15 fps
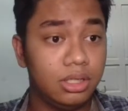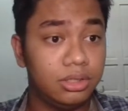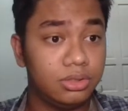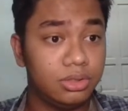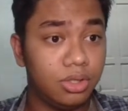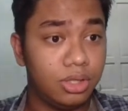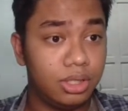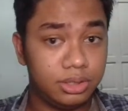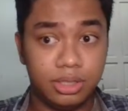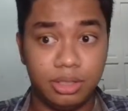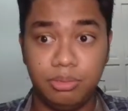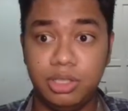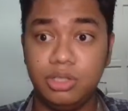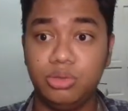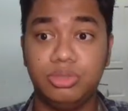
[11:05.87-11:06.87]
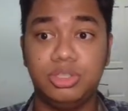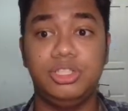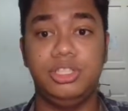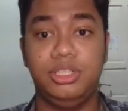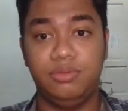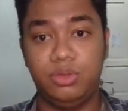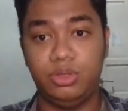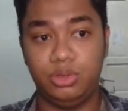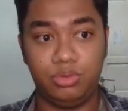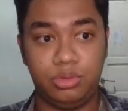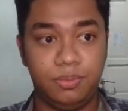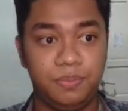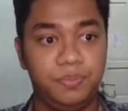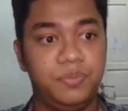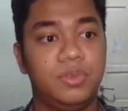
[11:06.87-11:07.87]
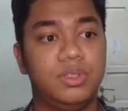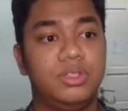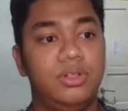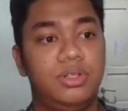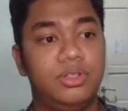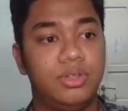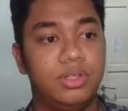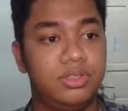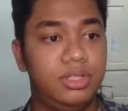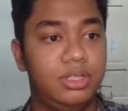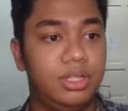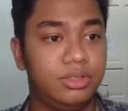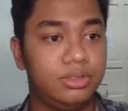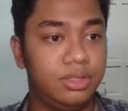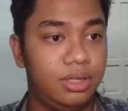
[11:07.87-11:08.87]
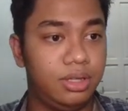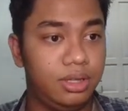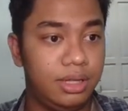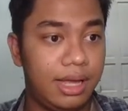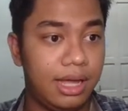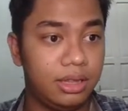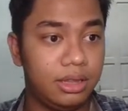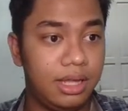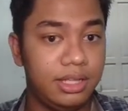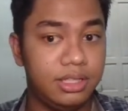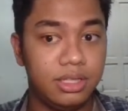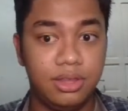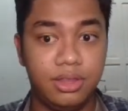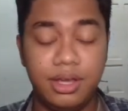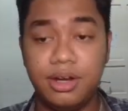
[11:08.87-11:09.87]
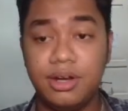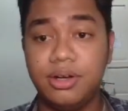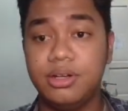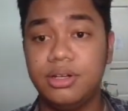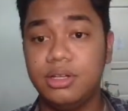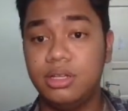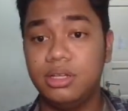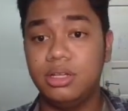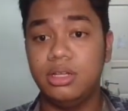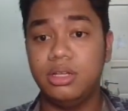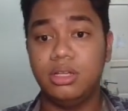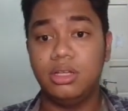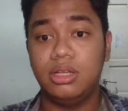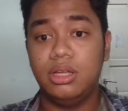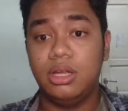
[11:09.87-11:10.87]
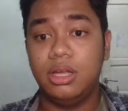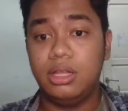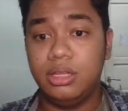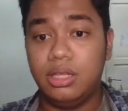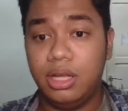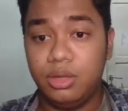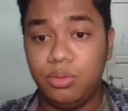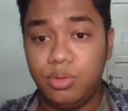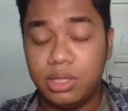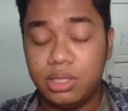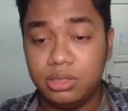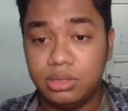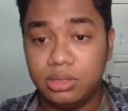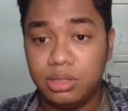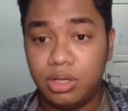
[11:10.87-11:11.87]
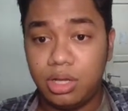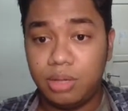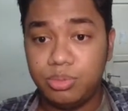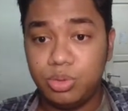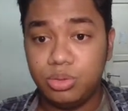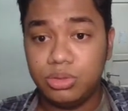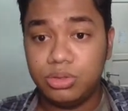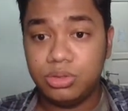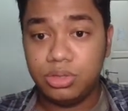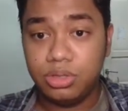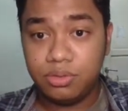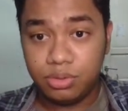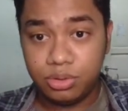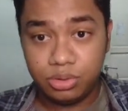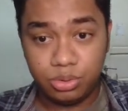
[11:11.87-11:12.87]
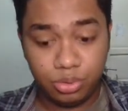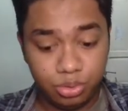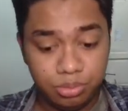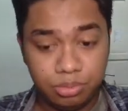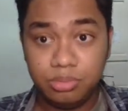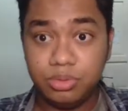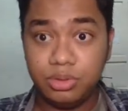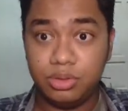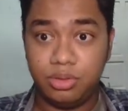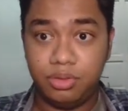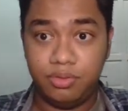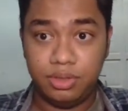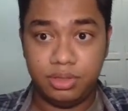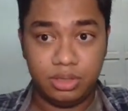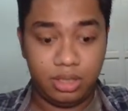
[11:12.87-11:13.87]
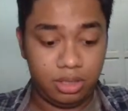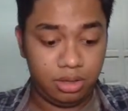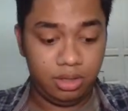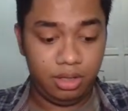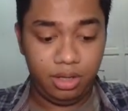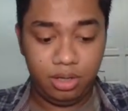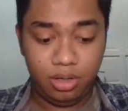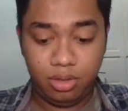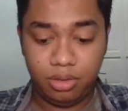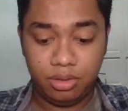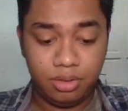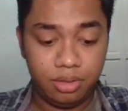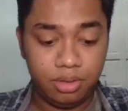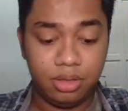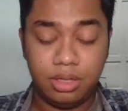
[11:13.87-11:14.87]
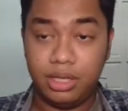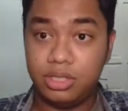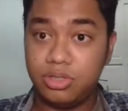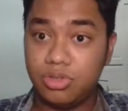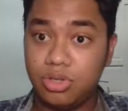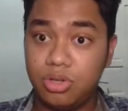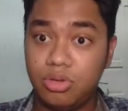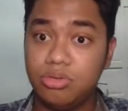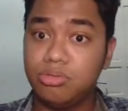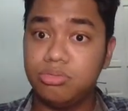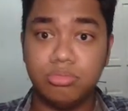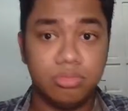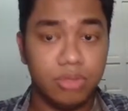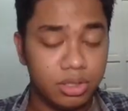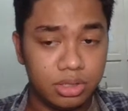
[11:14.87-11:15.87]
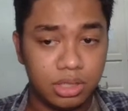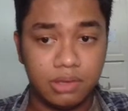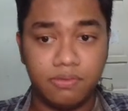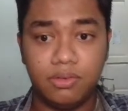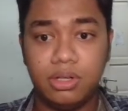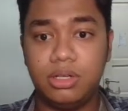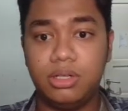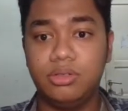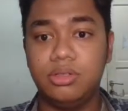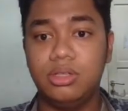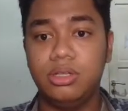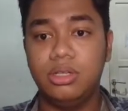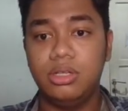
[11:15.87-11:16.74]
So let's say meeting room C for this one. So as you can see, there's that data there. And then we can up to search for the room. So if it's not there, like so, it's not found.